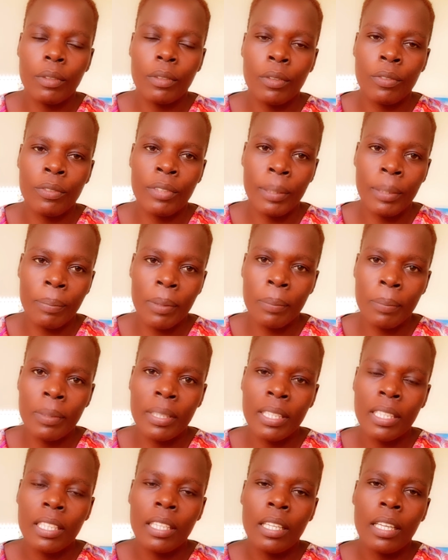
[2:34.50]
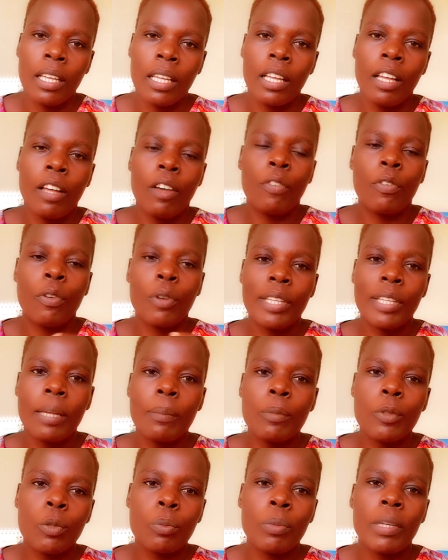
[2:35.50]
of the baby, for
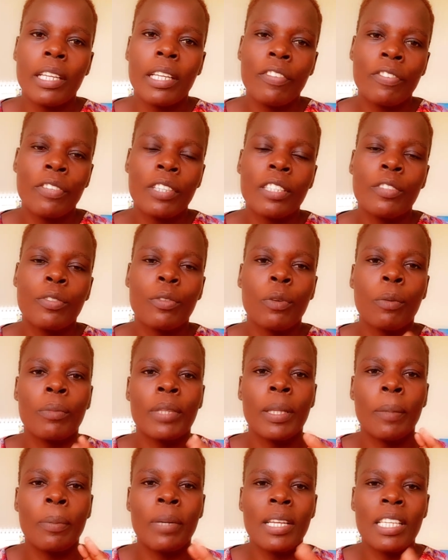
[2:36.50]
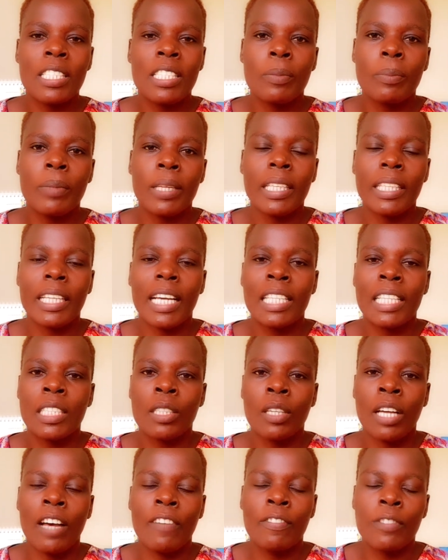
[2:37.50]
them to benefit from the breast milk as
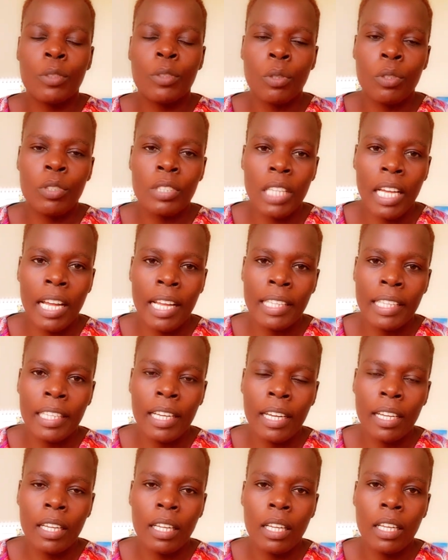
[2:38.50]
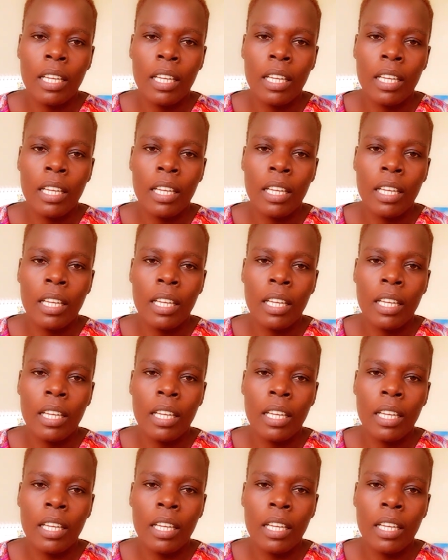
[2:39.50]
we have talked earlier.